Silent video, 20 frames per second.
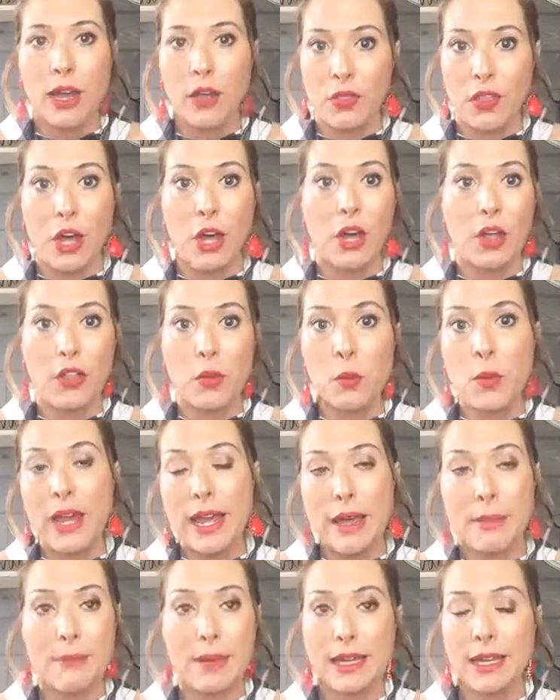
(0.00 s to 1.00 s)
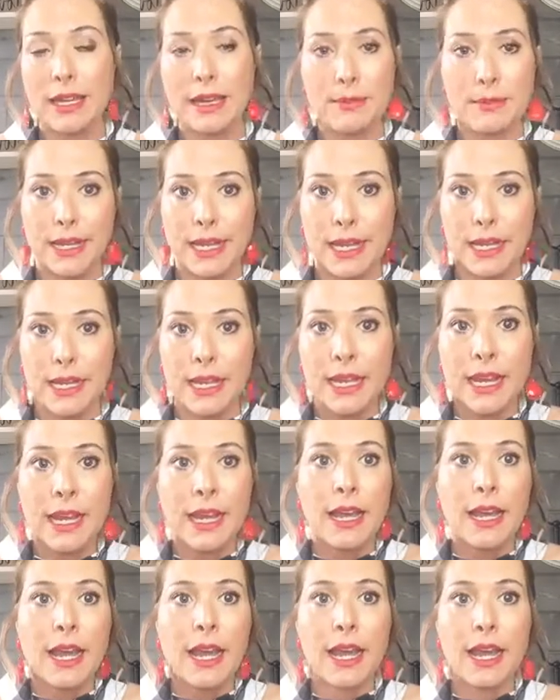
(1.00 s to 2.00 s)
all the way I'm making money.
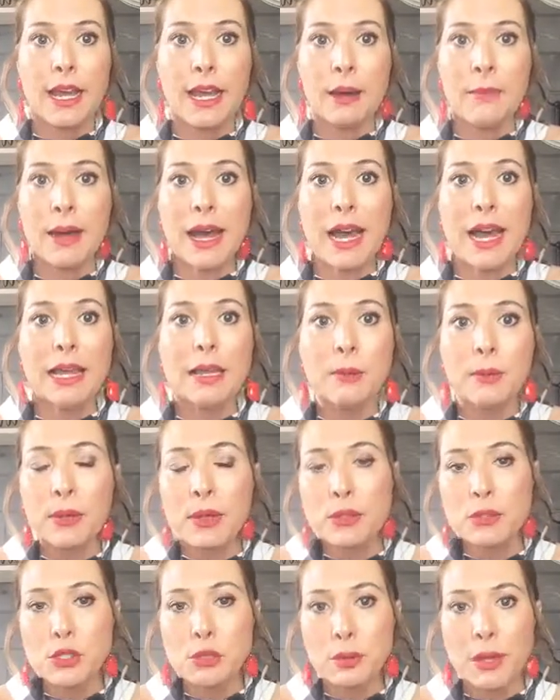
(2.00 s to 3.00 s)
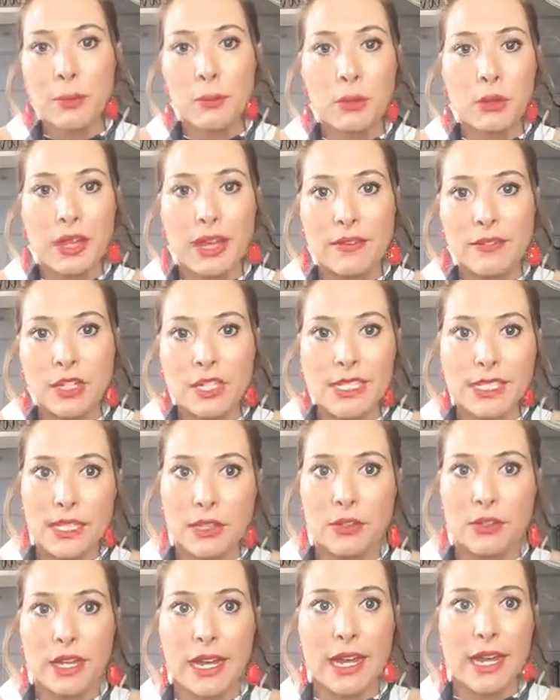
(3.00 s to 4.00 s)
I approach people every
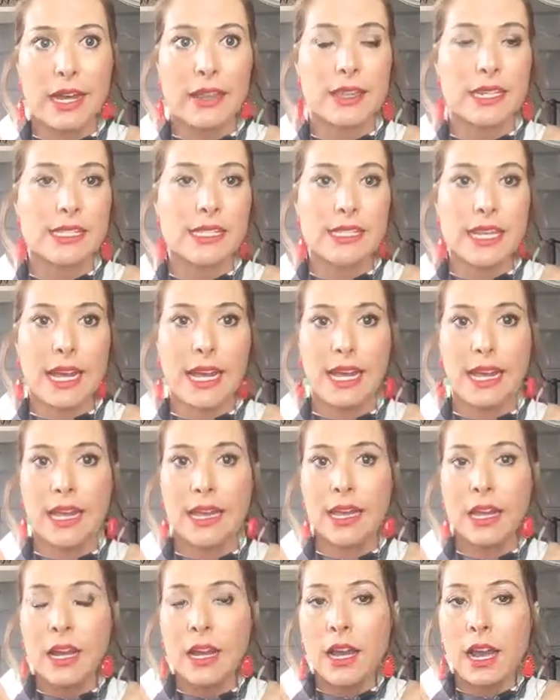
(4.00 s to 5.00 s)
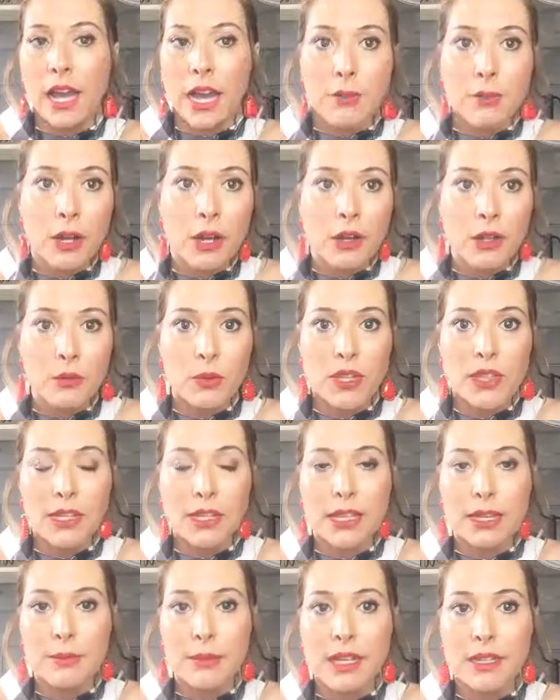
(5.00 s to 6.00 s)
single day that say, I'm already with an
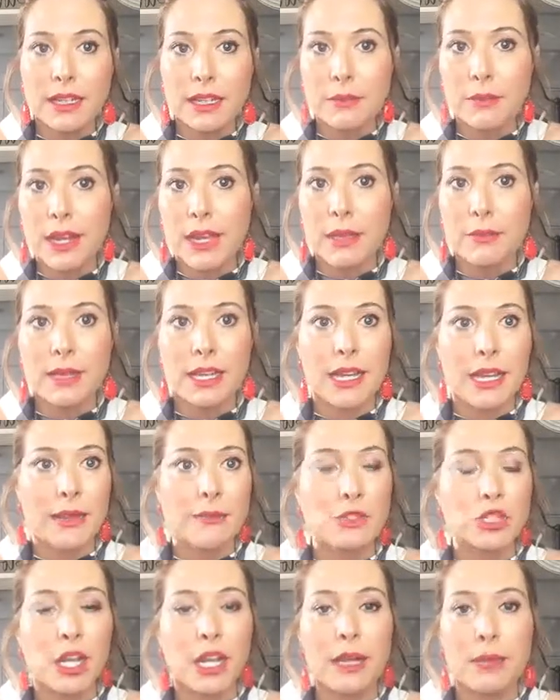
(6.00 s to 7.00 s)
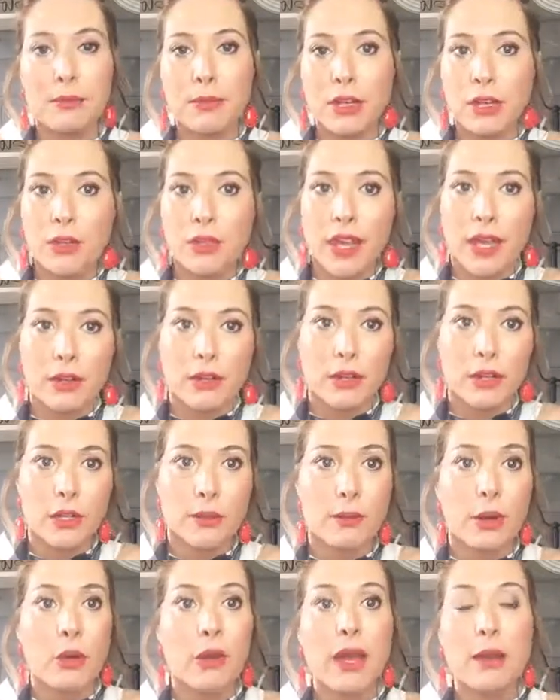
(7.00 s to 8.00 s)
MLM, Amy, and I'm trying to build that group.
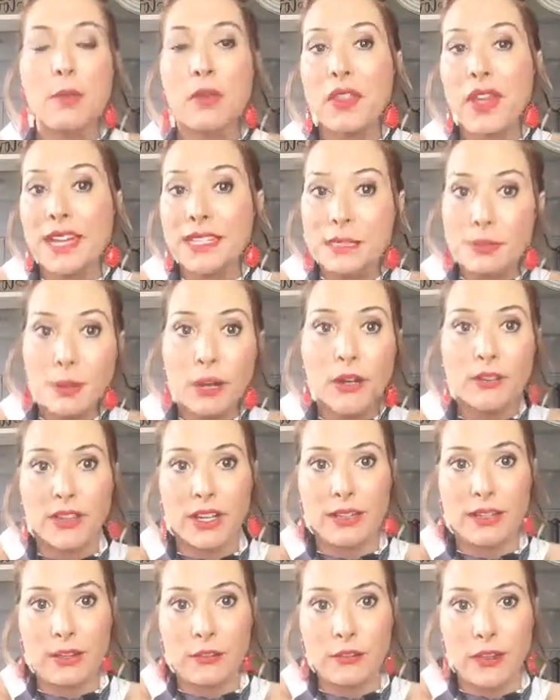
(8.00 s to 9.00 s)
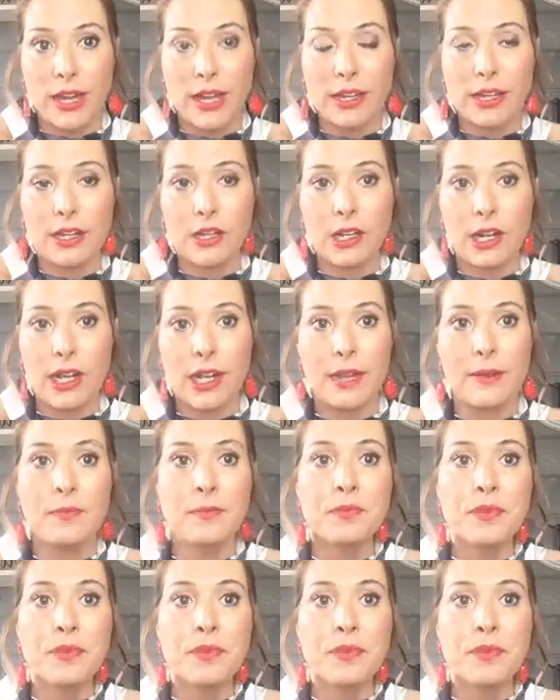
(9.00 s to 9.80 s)
Okay, well, that's perfectly fine and great.